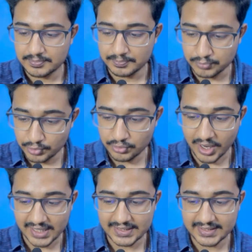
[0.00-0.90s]
Blue
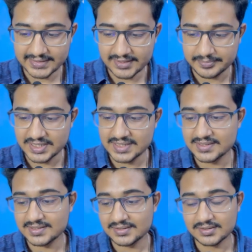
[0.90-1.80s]
highlighter
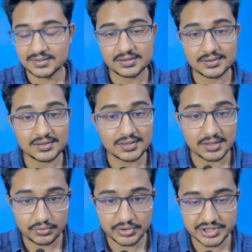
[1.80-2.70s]
means the
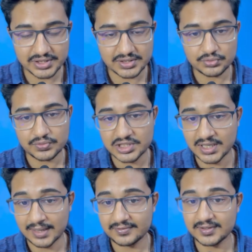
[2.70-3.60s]
questions which
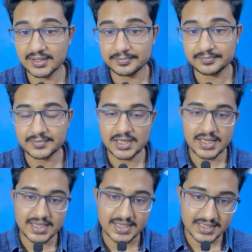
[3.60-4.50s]
have come
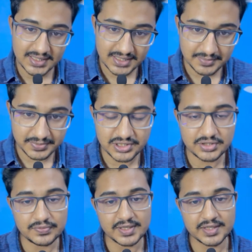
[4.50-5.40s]
in NEET PG
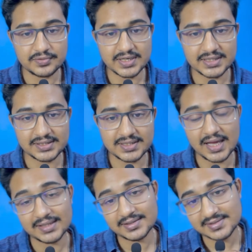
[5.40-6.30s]
2023
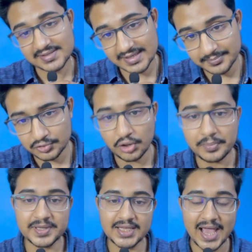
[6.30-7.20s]
and the same
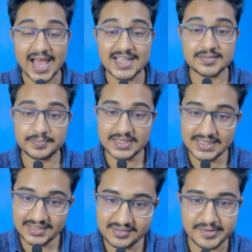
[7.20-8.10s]
topic has
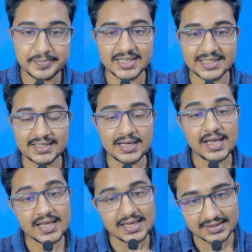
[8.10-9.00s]
been repeated
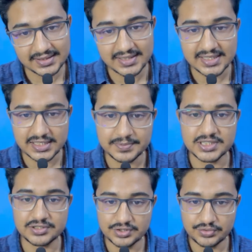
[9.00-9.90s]
in the NEET
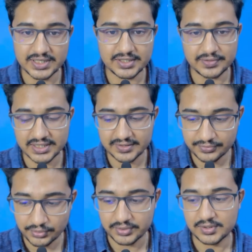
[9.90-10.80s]
PG
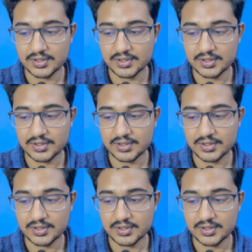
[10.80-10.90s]
2024